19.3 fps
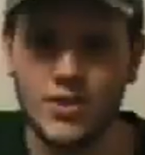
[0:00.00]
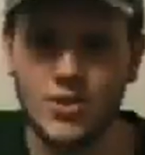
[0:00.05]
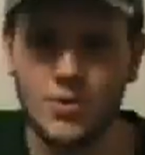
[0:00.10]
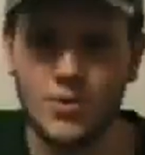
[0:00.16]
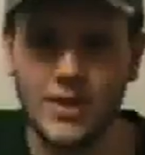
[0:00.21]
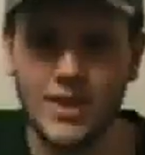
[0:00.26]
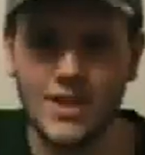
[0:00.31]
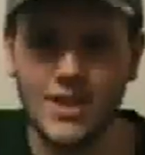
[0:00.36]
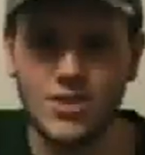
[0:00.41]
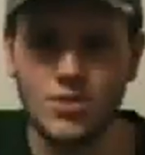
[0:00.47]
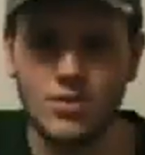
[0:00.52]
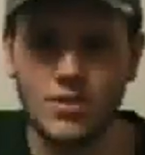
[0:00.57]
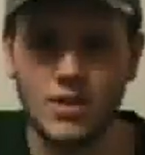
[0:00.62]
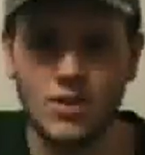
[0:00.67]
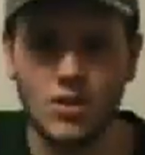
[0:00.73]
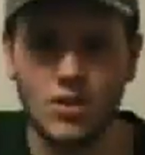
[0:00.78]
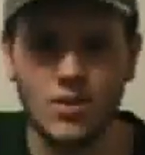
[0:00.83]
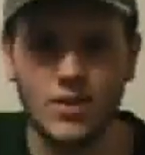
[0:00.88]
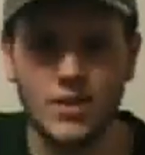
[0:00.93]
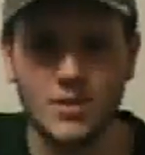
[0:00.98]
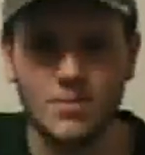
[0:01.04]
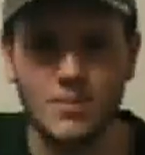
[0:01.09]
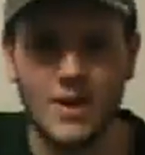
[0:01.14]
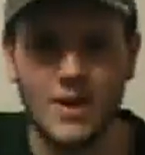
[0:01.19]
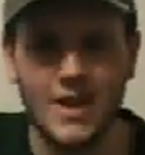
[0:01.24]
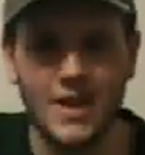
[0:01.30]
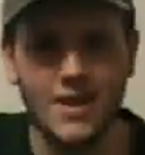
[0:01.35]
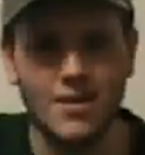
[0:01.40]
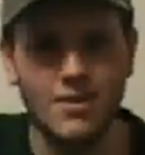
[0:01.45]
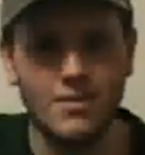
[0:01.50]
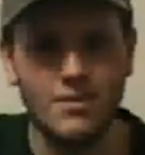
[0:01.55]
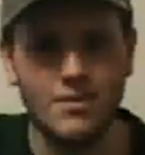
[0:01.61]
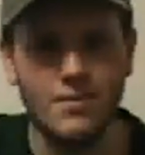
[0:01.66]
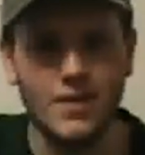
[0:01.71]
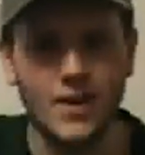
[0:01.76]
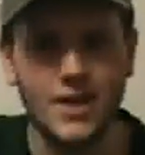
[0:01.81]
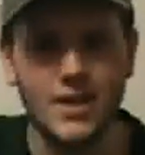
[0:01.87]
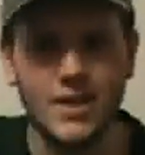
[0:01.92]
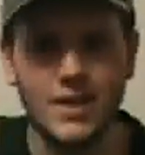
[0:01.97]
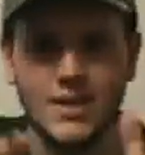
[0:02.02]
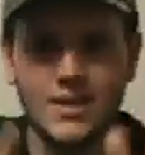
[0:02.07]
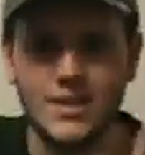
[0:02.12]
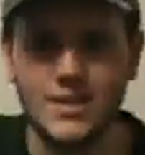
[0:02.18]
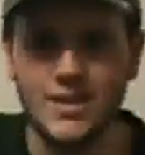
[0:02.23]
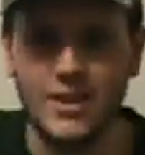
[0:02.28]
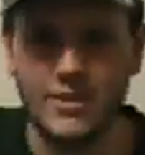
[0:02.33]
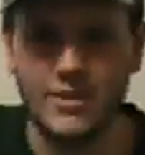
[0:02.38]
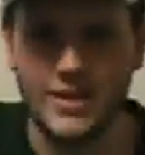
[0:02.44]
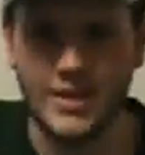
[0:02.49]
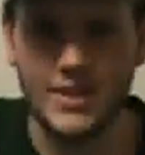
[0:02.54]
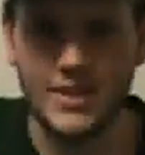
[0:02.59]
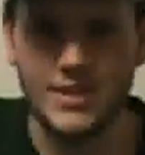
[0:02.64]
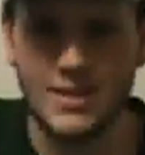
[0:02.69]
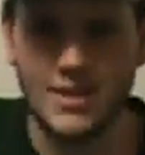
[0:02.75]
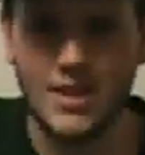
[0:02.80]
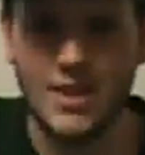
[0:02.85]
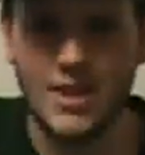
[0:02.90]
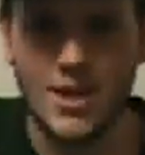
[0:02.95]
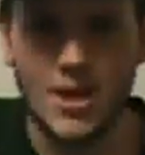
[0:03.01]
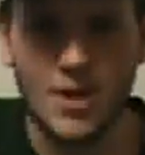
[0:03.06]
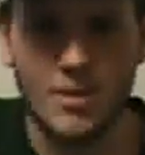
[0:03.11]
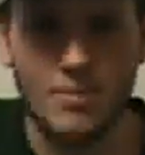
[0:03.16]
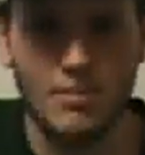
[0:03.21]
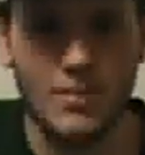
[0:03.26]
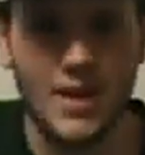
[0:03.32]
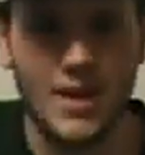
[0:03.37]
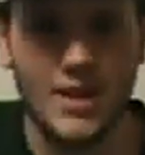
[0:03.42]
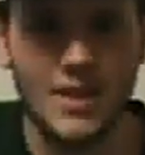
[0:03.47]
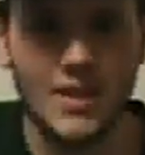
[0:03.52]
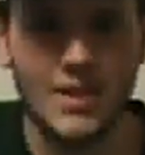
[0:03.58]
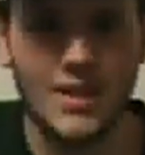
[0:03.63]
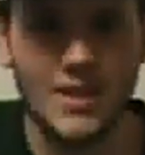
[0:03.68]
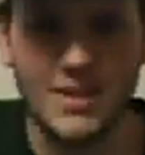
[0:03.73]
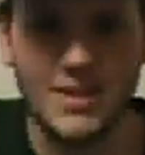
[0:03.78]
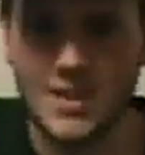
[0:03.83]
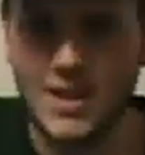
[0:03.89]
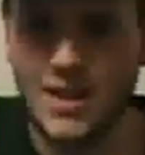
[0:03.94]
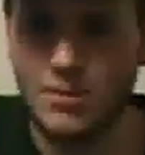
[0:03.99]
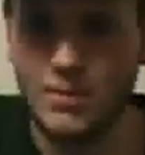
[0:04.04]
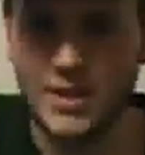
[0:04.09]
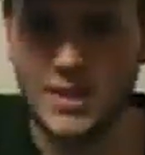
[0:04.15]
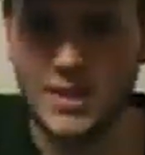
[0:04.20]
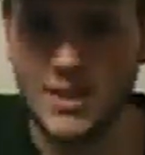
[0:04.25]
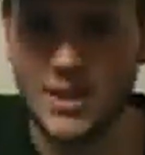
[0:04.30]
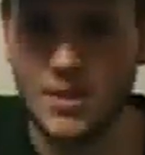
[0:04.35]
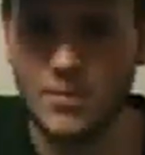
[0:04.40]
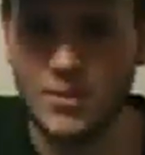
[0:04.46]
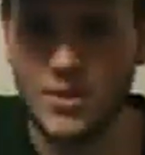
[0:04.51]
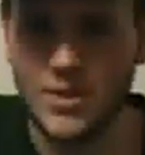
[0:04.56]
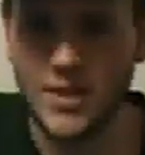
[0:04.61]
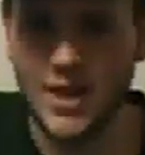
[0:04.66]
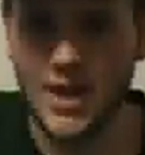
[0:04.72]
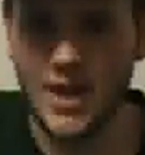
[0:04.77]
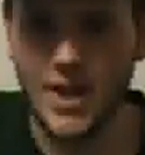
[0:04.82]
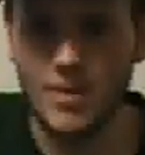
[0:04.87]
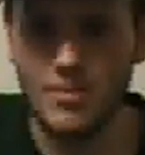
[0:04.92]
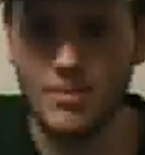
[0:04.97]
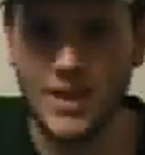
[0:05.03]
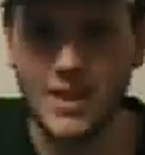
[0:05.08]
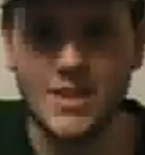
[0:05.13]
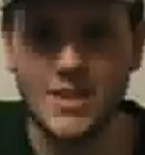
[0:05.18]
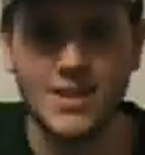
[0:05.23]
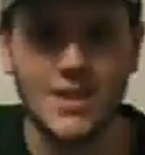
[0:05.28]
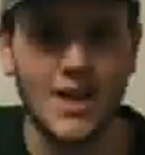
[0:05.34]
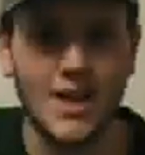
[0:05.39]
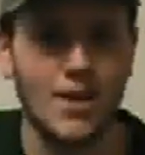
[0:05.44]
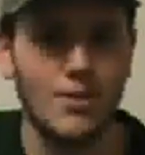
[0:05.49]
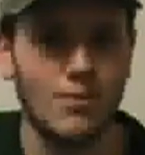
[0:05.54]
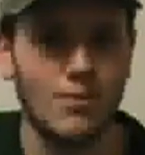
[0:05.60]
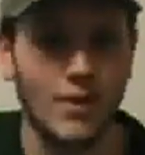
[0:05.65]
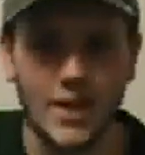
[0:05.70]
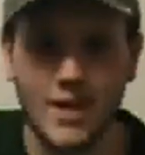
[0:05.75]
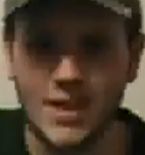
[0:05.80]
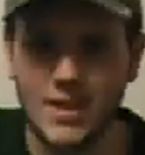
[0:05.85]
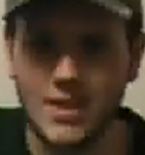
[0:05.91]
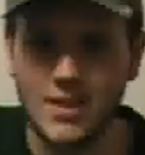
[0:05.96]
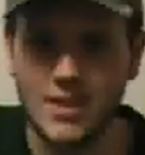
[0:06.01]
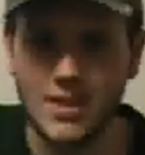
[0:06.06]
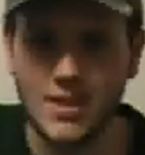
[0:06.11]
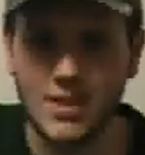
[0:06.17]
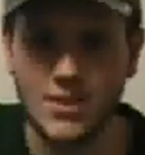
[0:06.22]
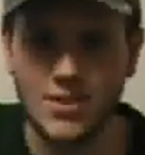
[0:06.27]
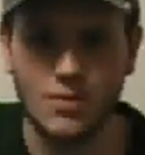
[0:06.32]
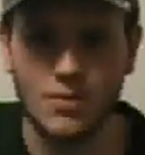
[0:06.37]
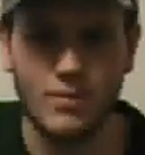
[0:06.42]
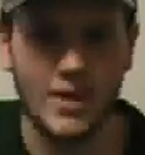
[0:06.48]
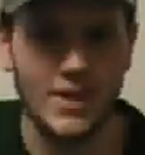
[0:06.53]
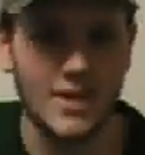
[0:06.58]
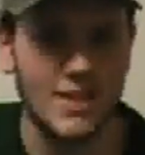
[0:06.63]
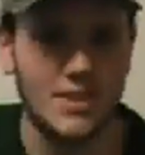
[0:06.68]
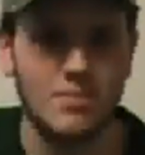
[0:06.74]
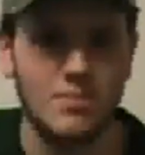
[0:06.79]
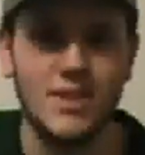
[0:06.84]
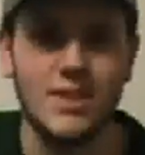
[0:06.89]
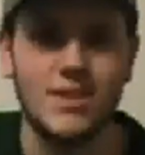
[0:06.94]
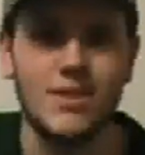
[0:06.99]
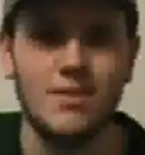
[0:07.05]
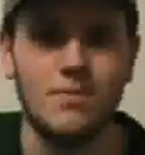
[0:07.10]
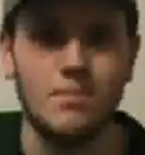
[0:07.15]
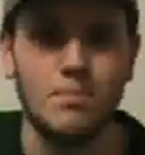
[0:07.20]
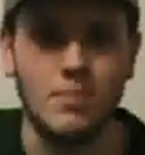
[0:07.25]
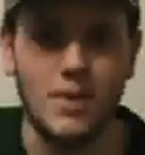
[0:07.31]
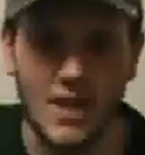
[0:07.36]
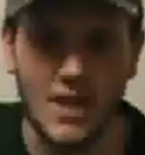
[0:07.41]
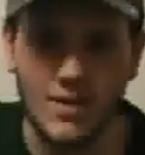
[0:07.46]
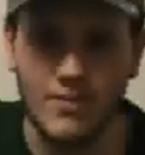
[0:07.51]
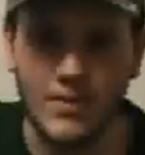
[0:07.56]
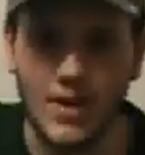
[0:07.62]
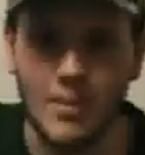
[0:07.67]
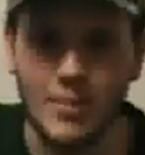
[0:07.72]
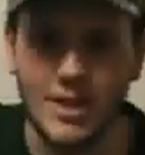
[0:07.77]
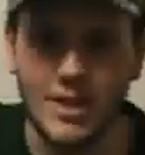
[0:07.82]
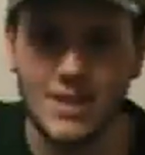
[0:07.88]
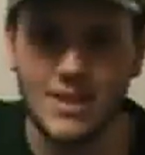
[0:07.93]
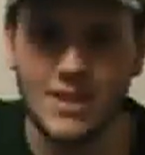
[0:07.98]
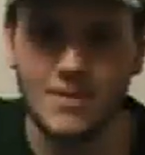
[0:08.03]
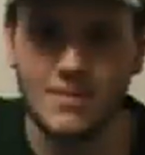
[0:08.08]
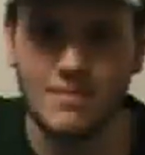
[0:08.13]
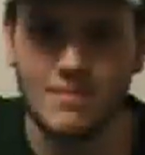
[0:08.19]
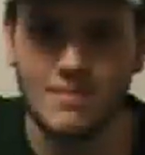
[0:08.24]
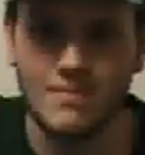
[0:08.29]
So I guess you can call this my fun series. But let's not waste any more time. Let's dive right into this horrendous piece of pig vomit.